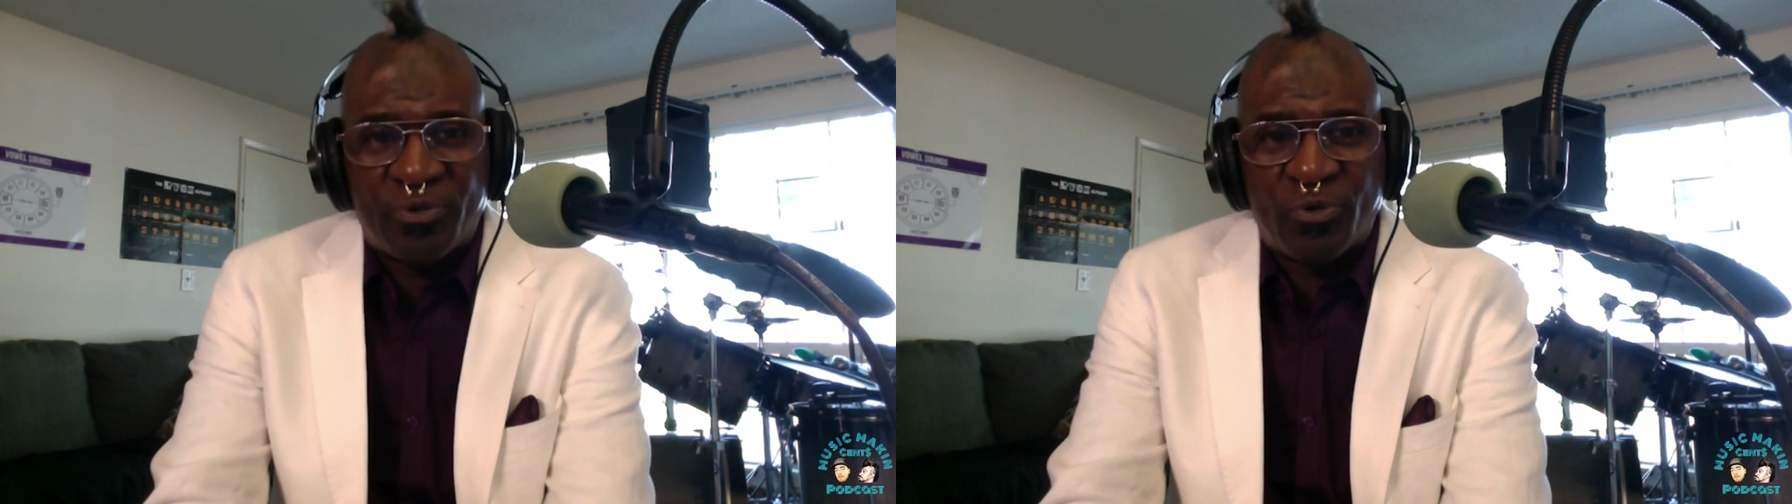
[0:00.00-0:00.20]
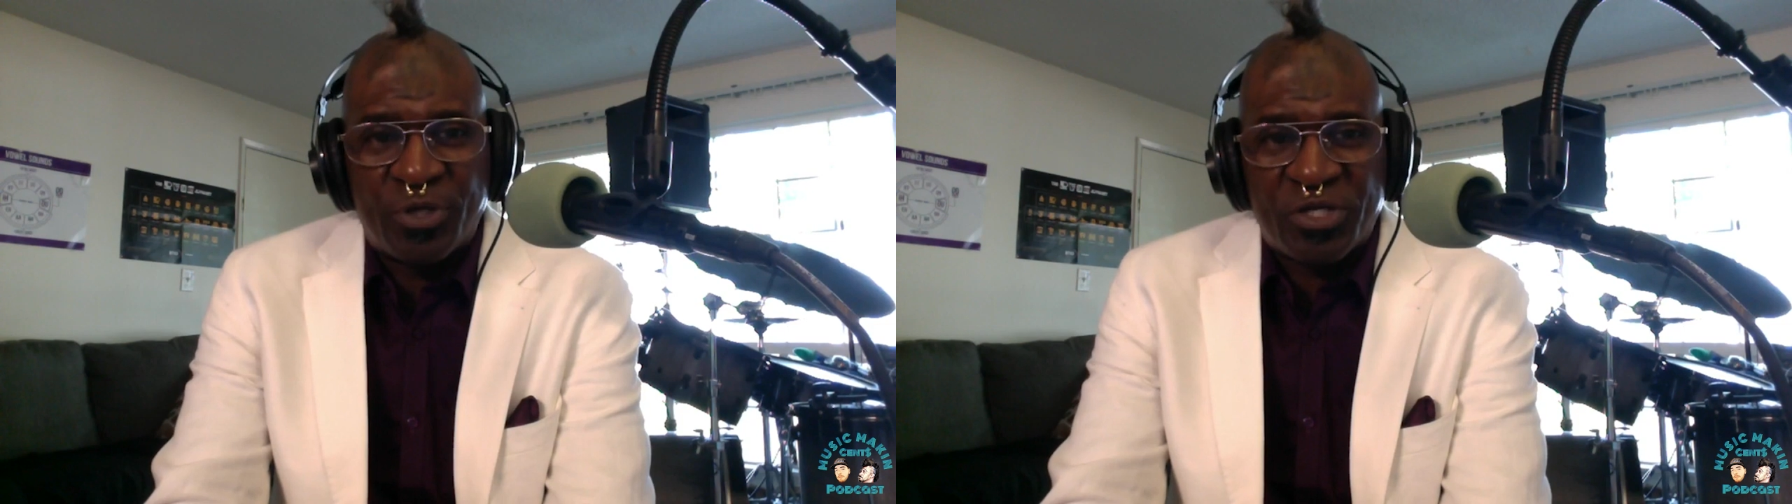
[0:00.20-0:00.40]

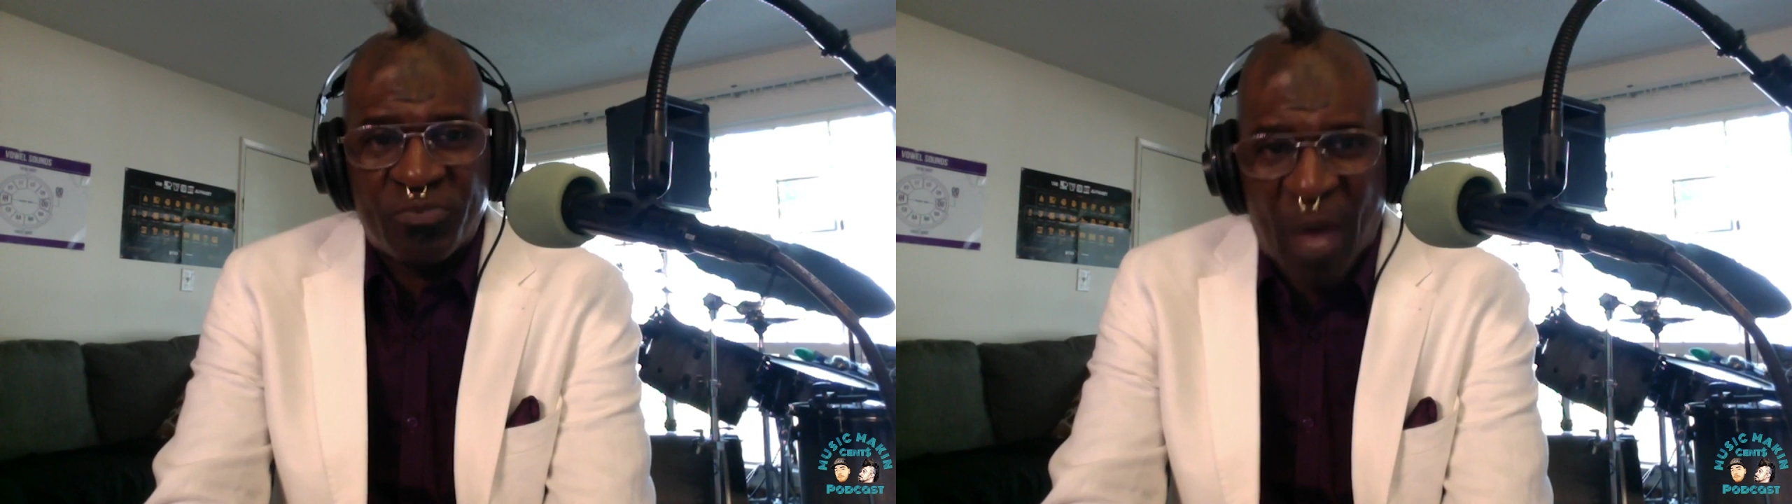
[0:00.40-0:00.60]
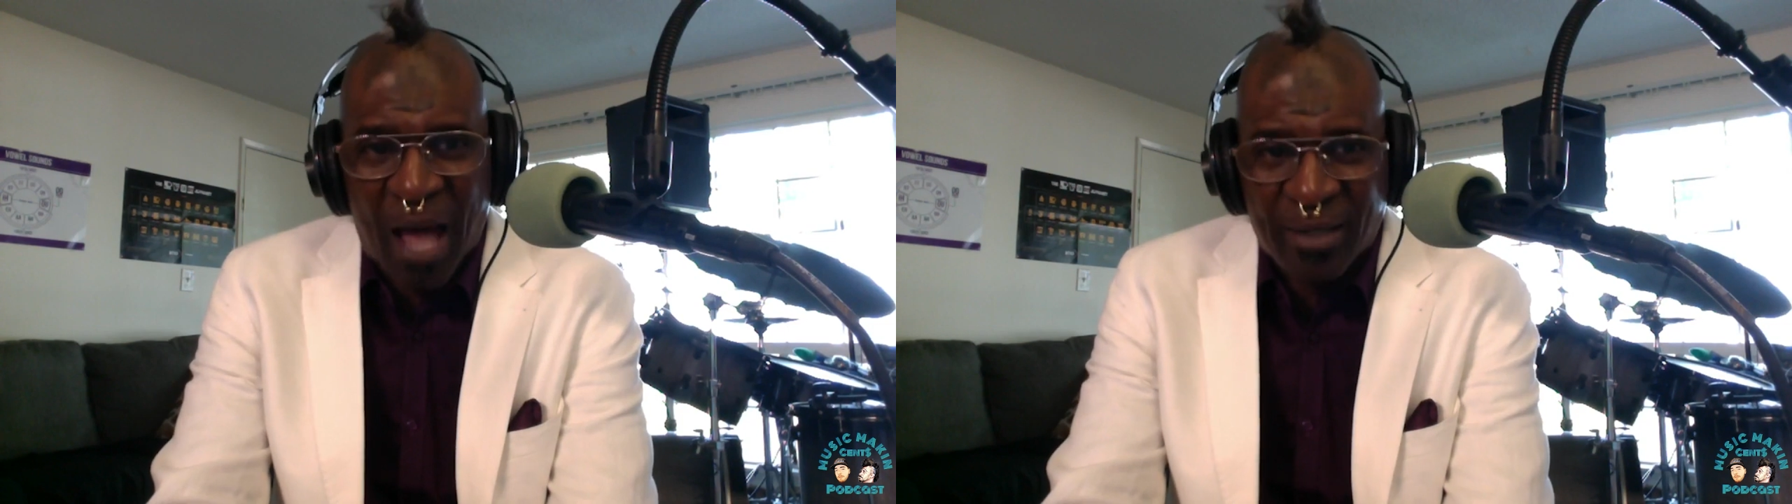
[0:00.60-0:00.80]
doing this
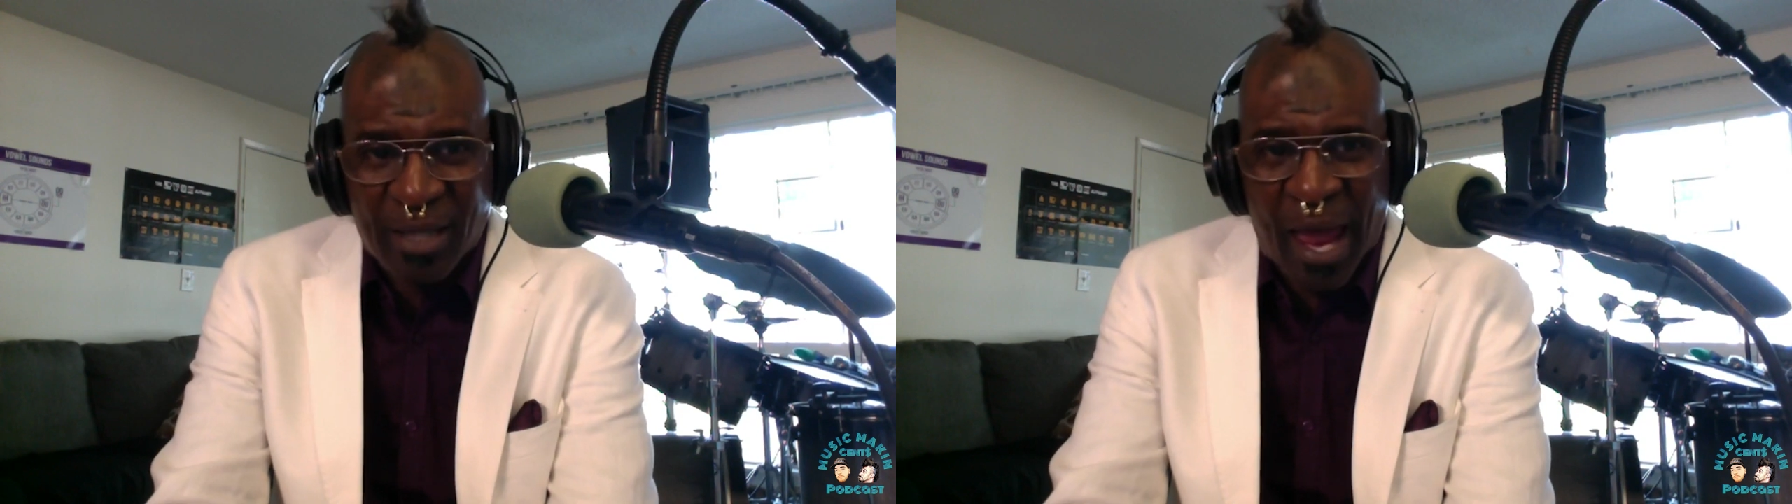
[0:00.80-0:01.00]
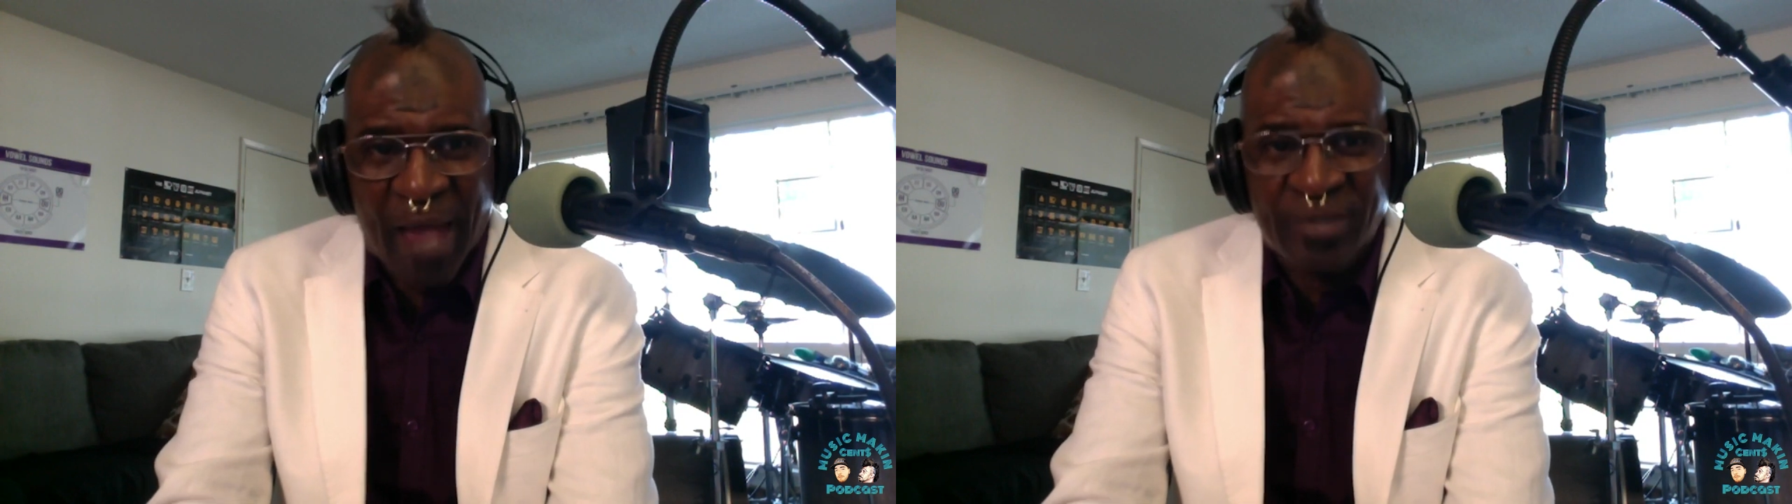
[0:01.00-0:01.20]

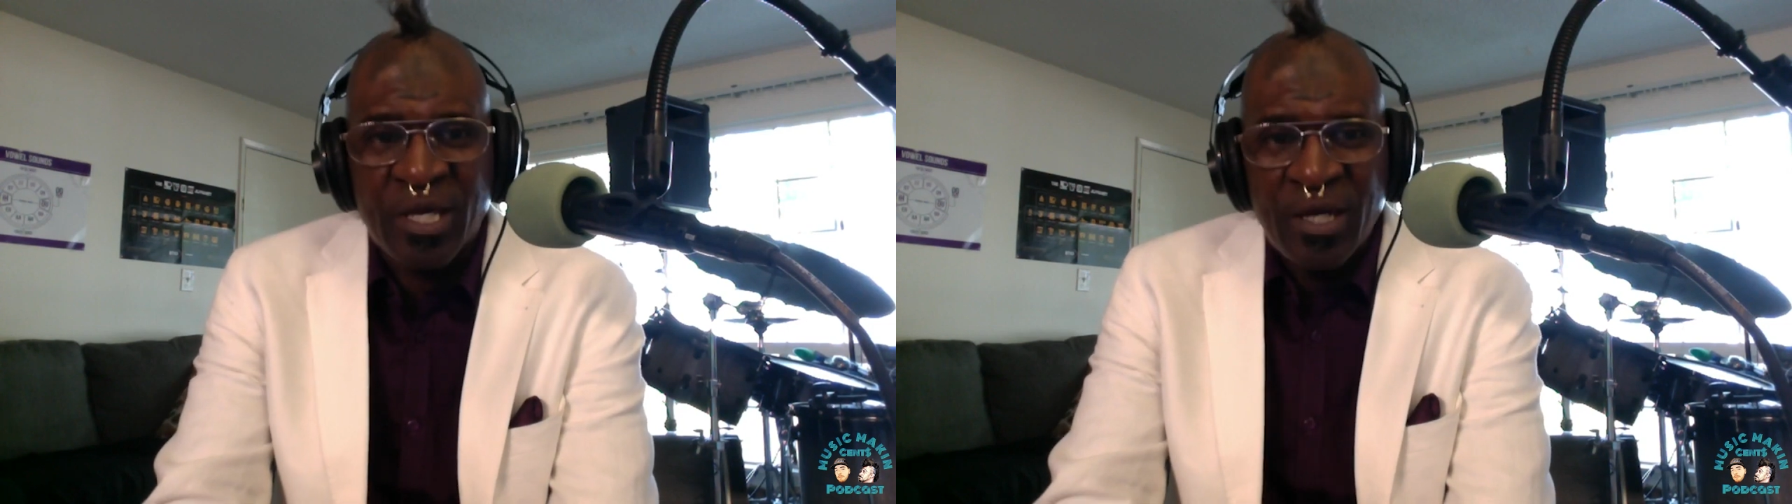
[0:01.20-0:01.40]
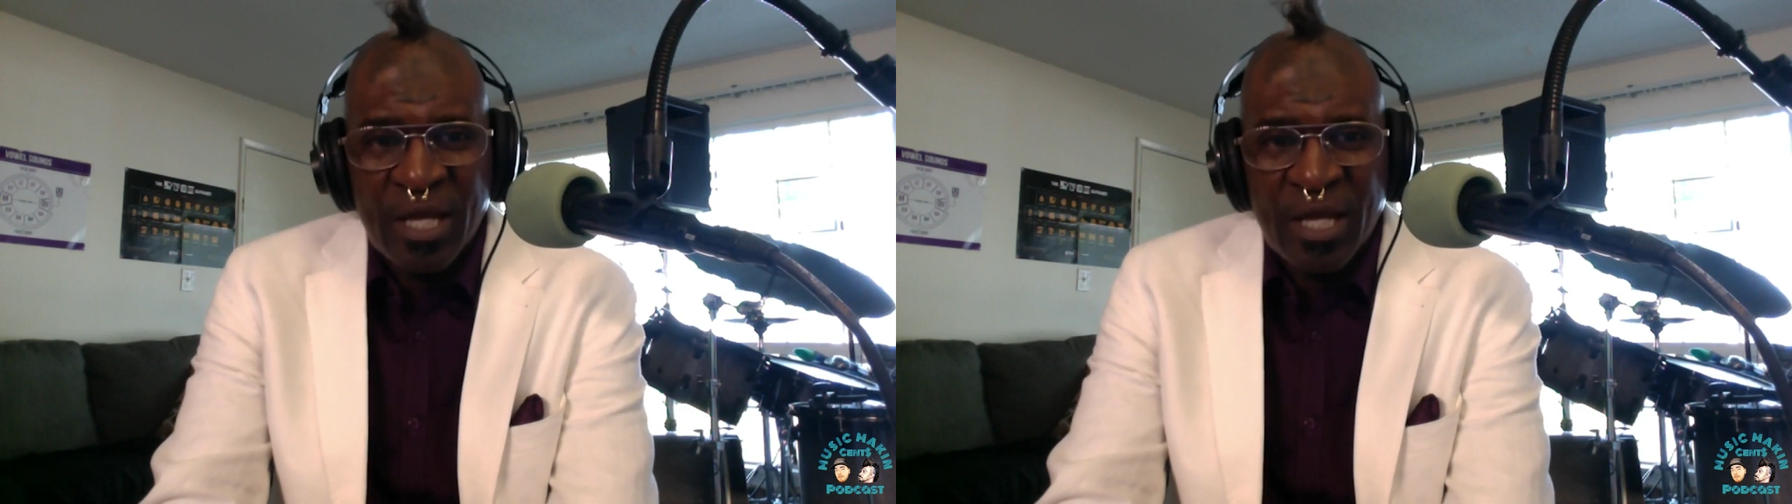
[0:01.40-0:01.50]
podcast.